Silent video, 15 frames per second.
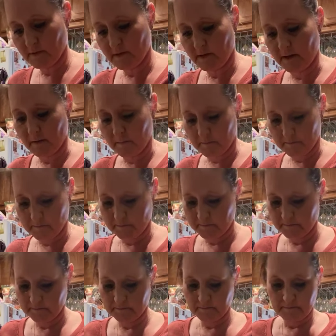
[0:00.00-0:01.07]
Yep.
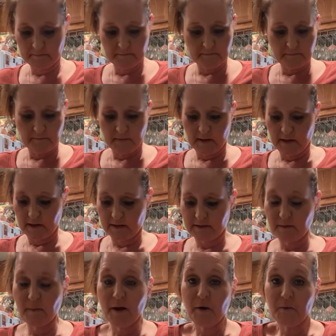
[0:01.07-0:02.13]
It's
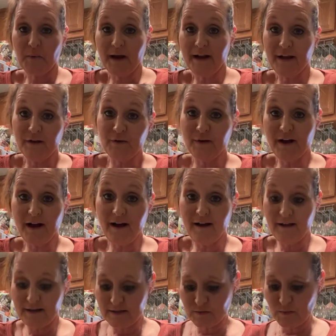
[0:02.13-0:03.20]
about ready, you
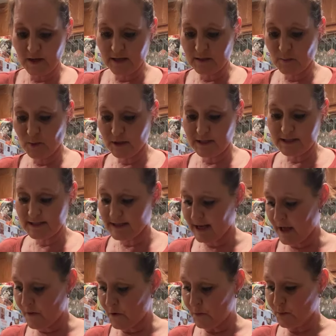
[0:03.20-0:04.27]
guys. We get to put this
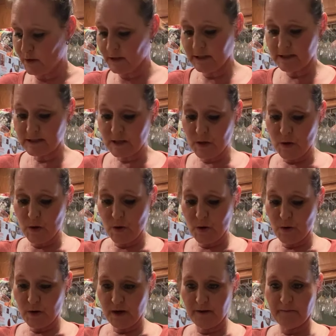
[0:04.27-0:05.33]
together really
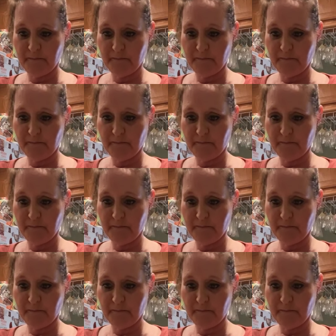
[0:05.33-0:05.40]
soon.